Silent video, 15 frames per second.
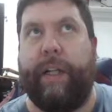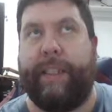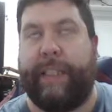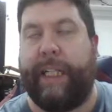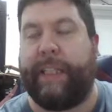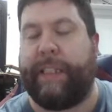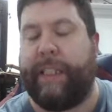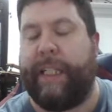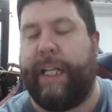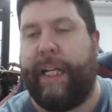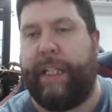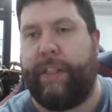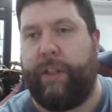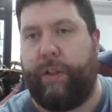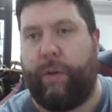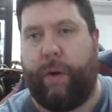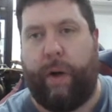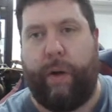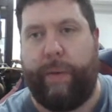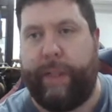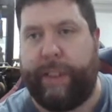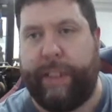doesn't need to
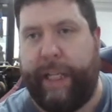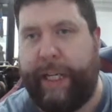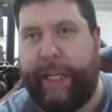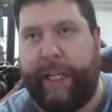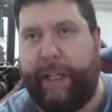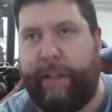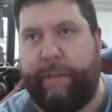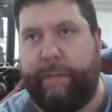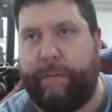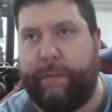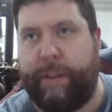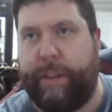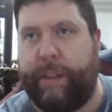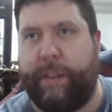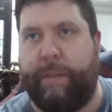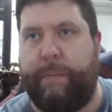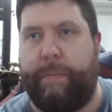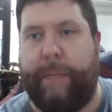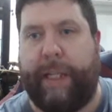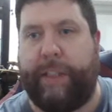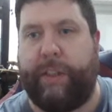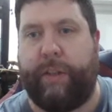grow at any
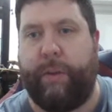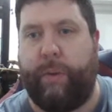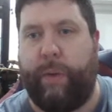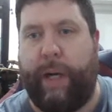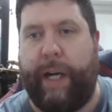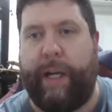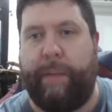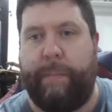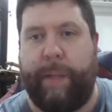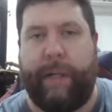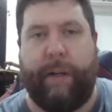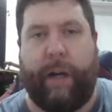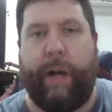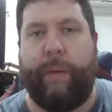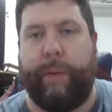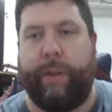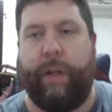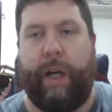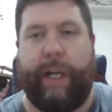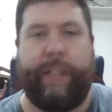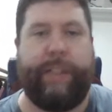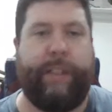magical rate, but I would
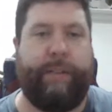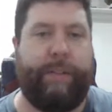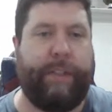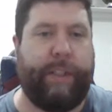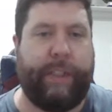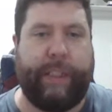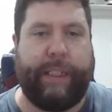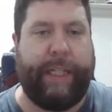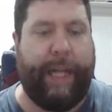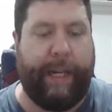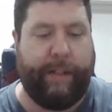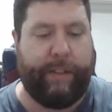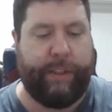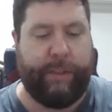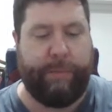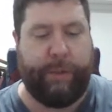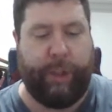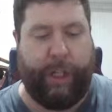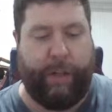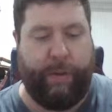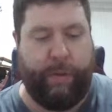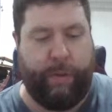like to just get some
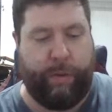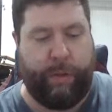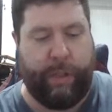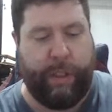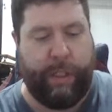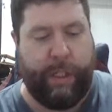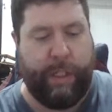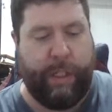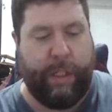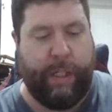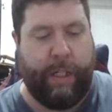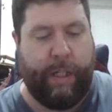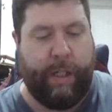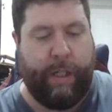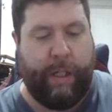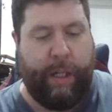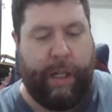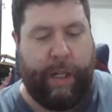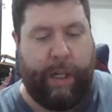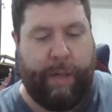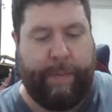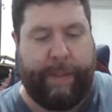general
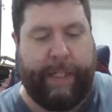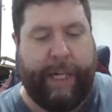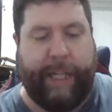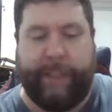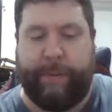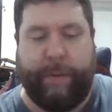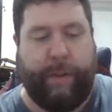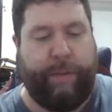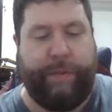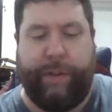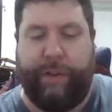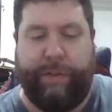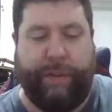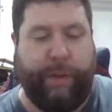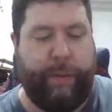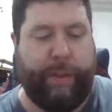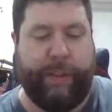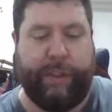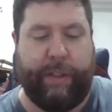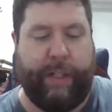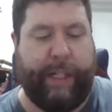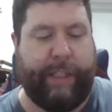engagement, a few viewers
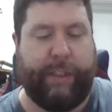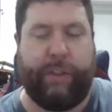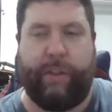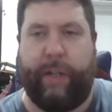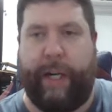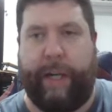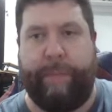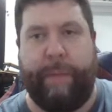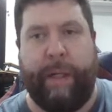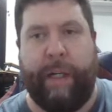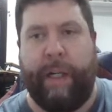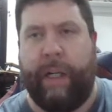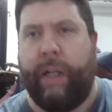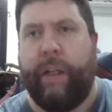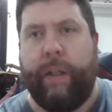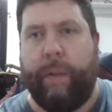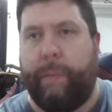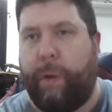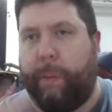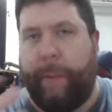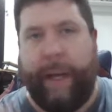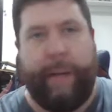on each stream. The
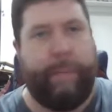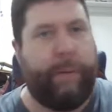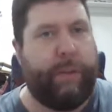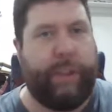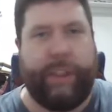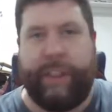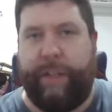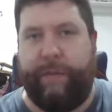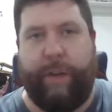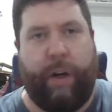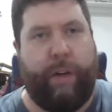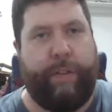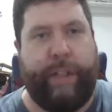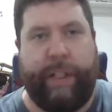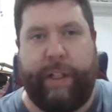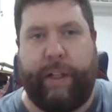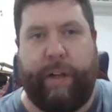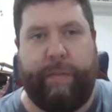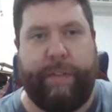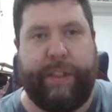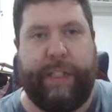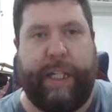more people just involved in the
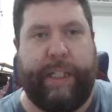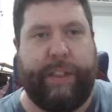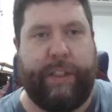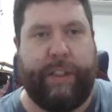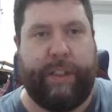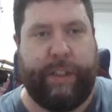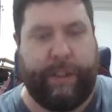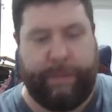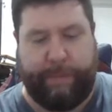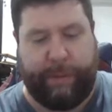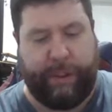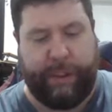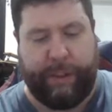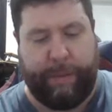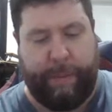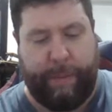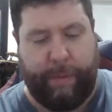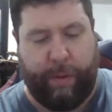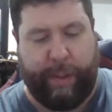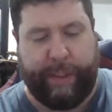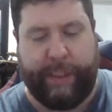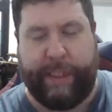conversation, and just a bit
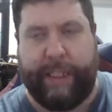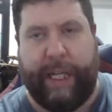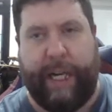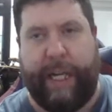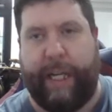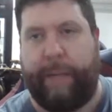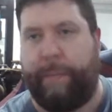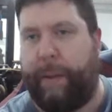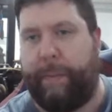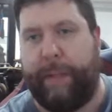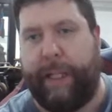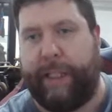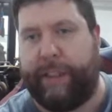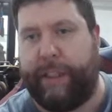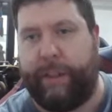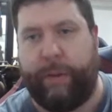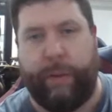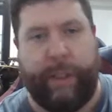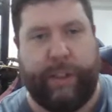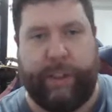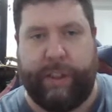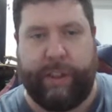more entertaining. People asking
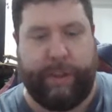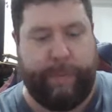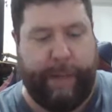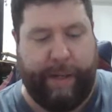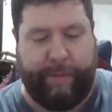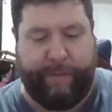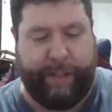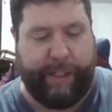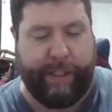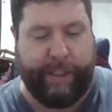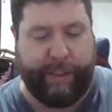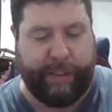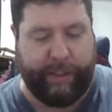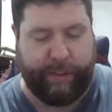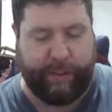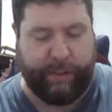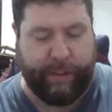questions about figures and